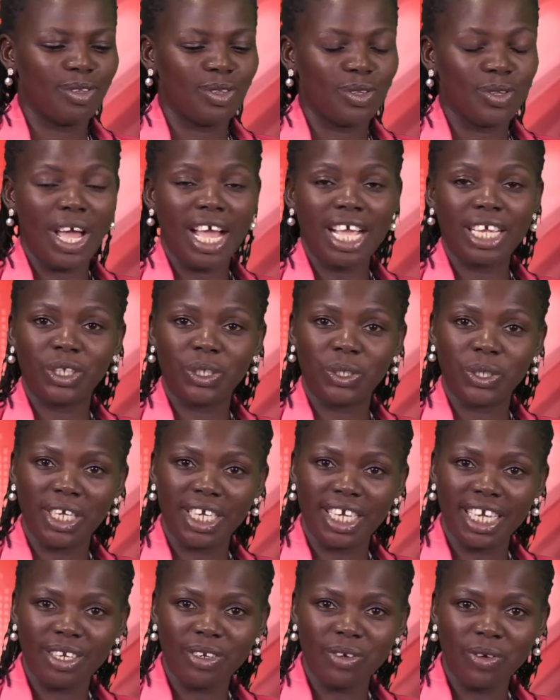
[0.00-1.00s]
to
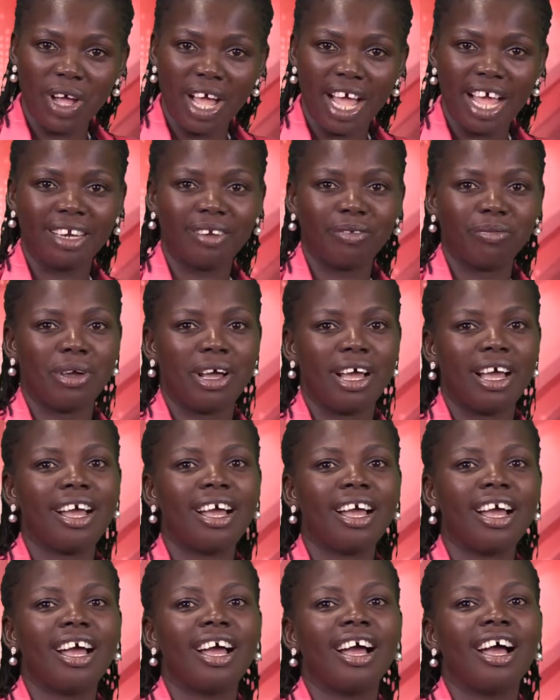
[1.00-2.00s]
Ajengano Adma,
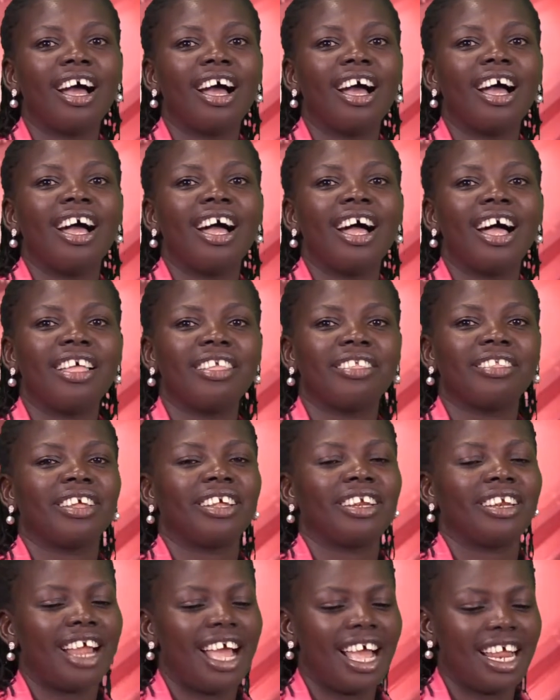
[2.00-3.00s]
and
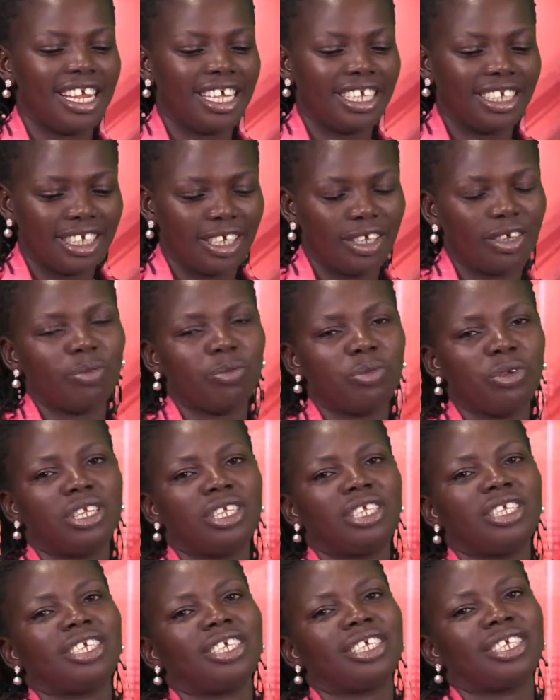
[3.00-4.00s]
then Adenta
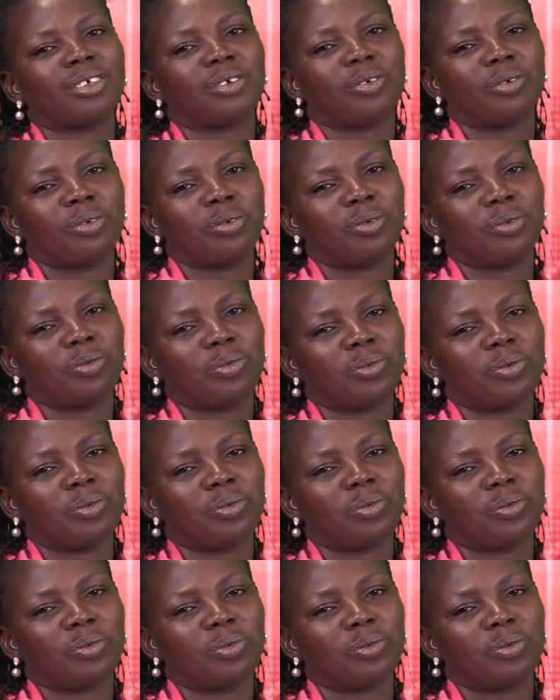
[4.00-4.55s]
Community School.